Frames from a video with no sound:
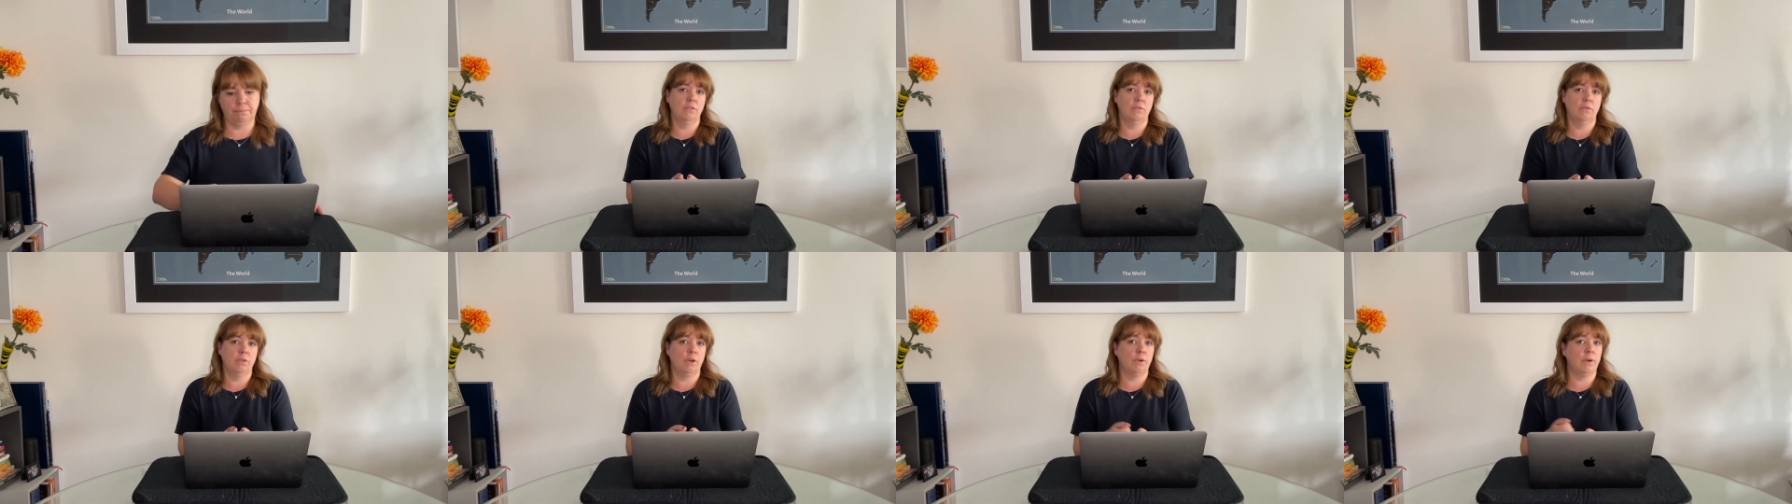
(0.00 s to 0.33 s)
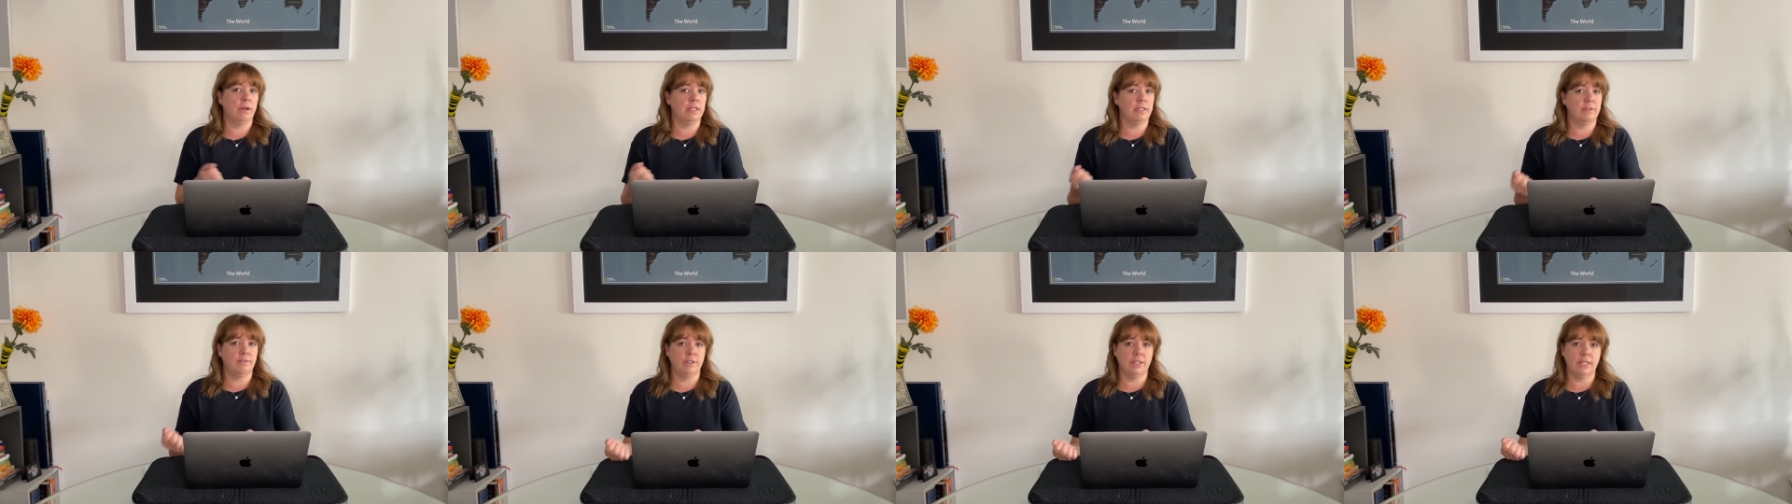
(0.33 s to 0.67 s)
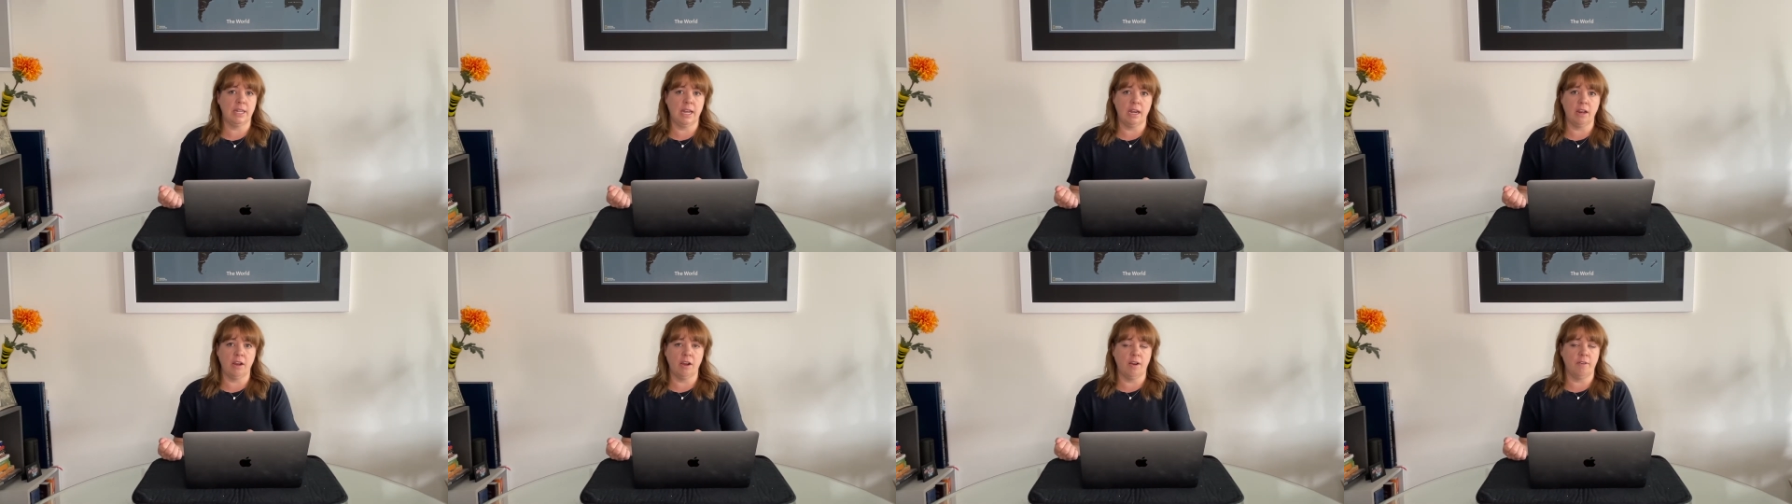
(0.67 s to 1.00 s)
Requests for
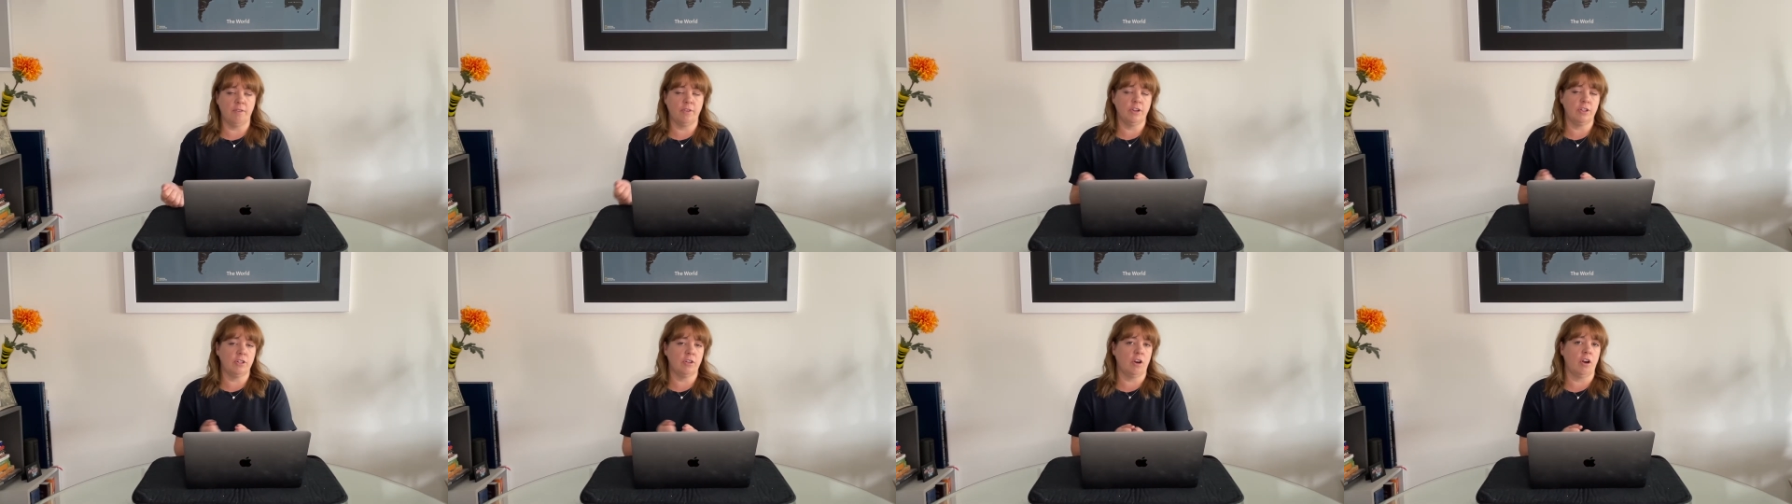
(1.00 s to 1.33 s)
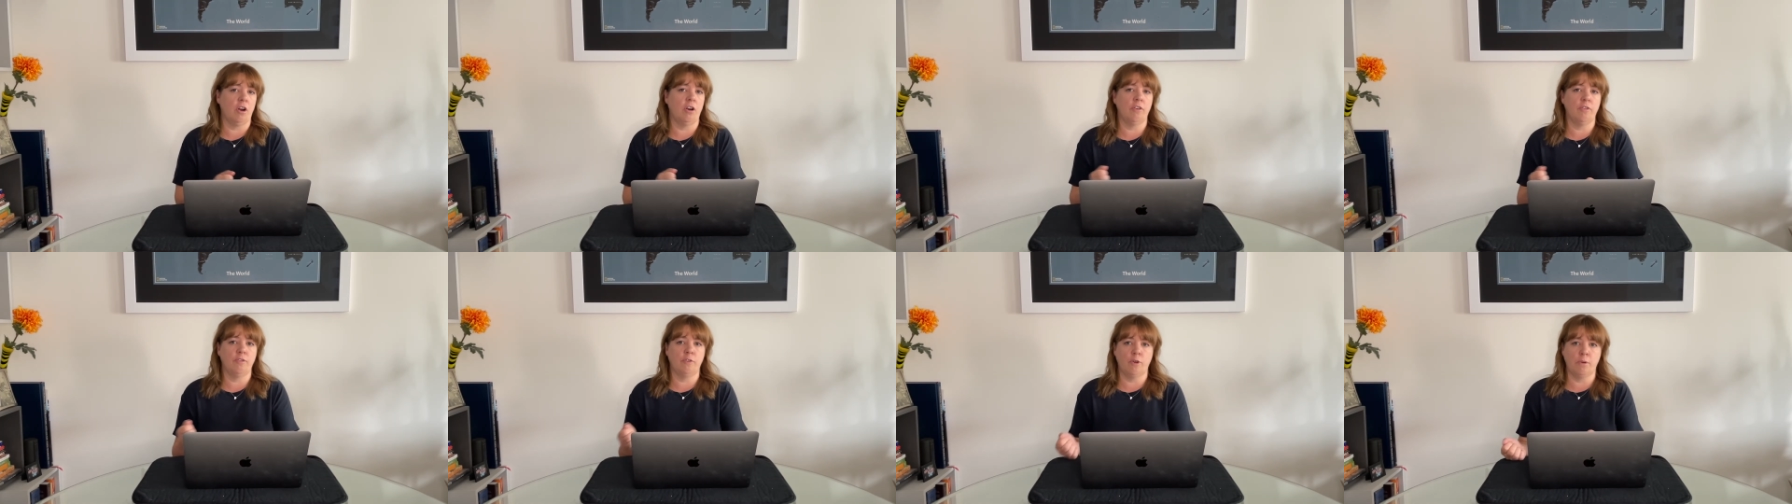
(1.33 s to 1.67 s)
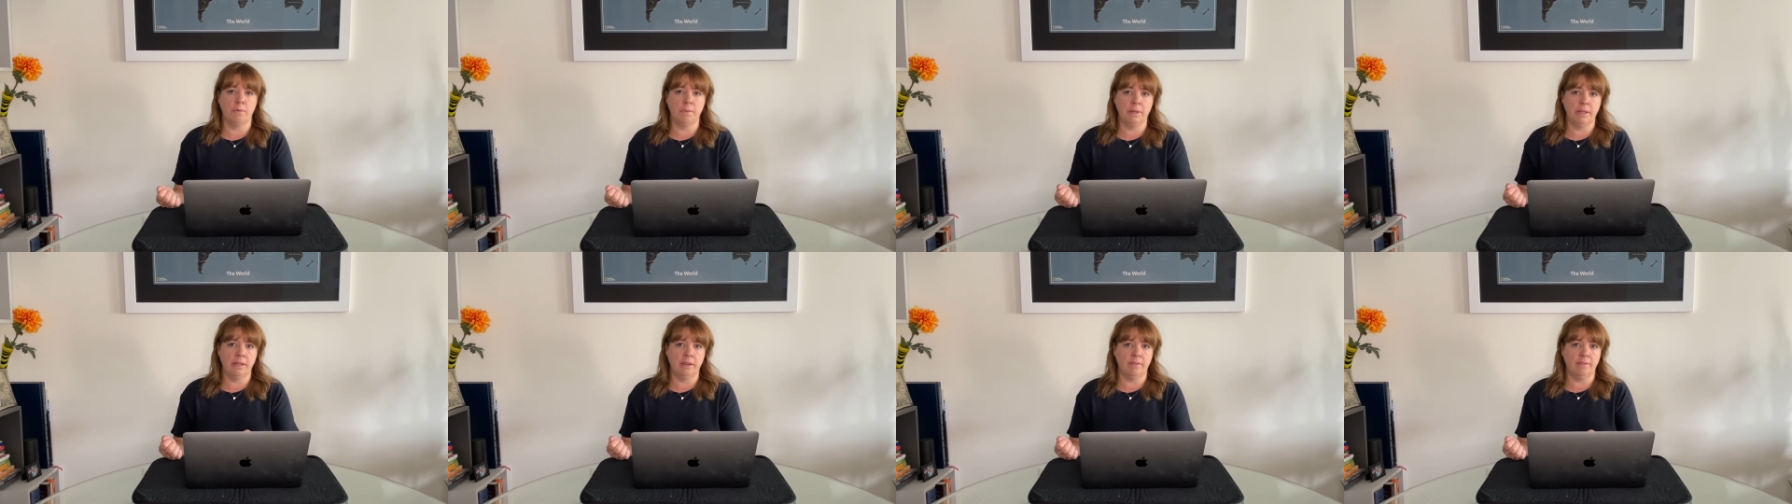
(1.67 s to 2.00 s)
standing offers are
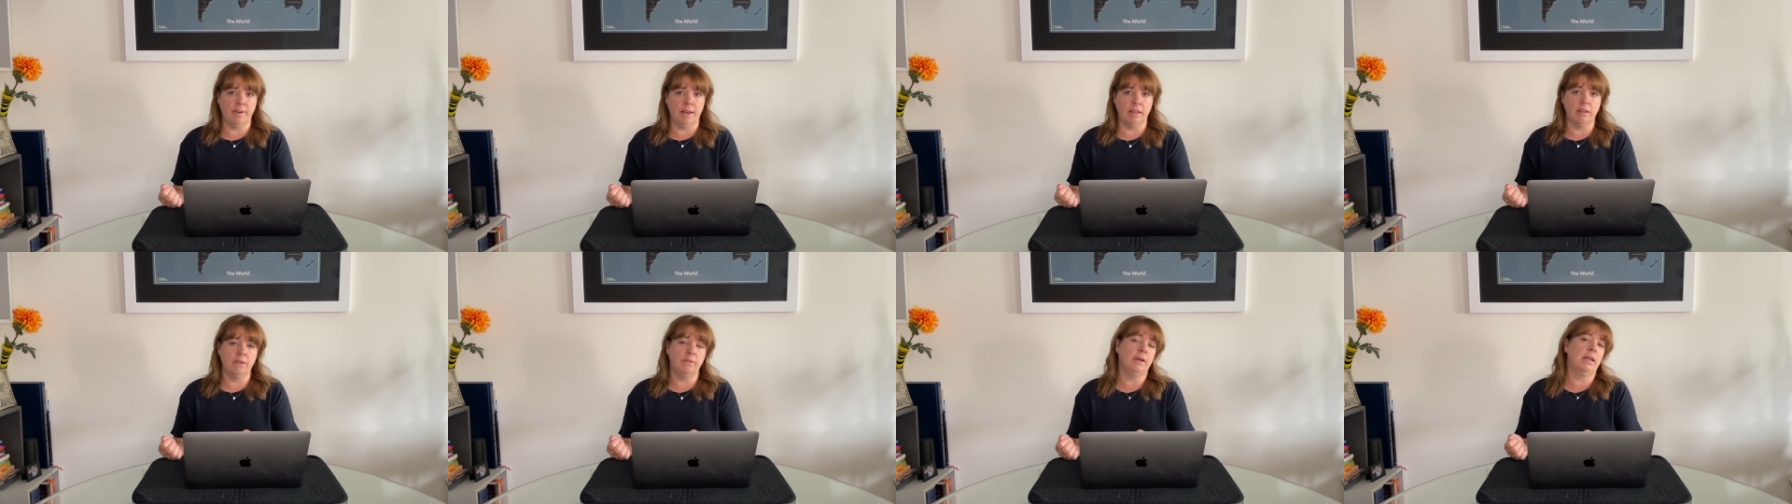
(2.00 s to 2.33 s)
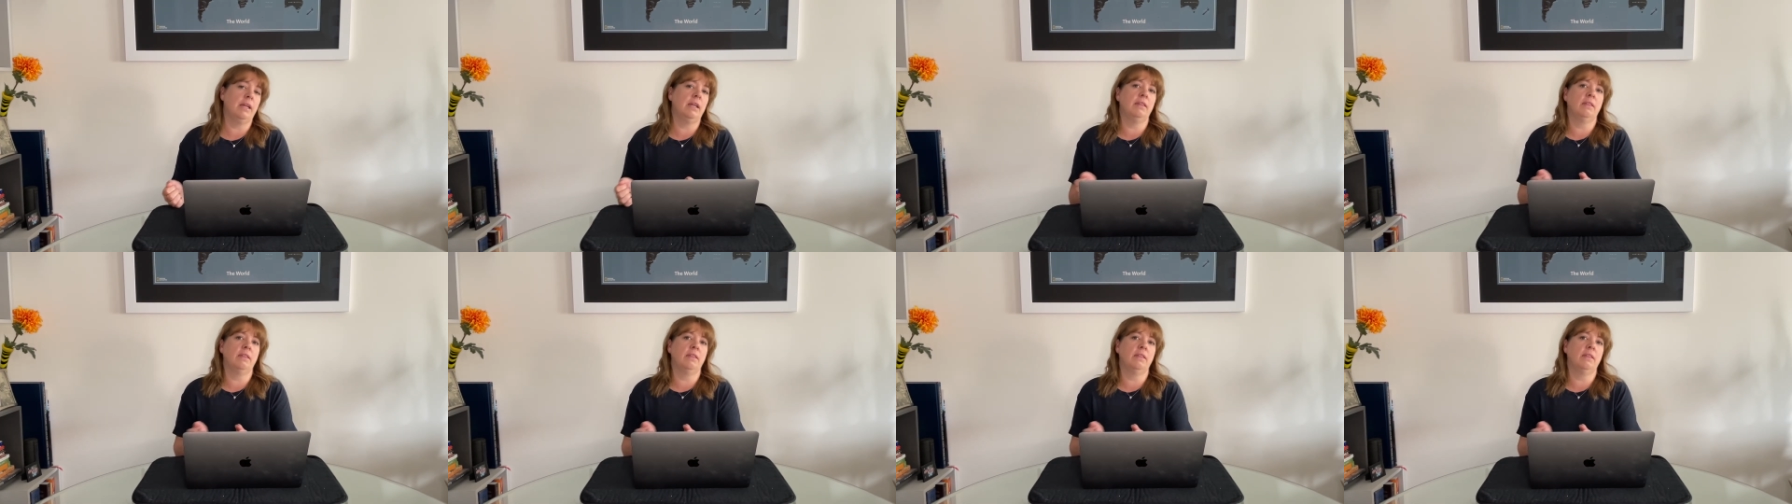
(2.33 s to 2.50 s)
formally evaluated.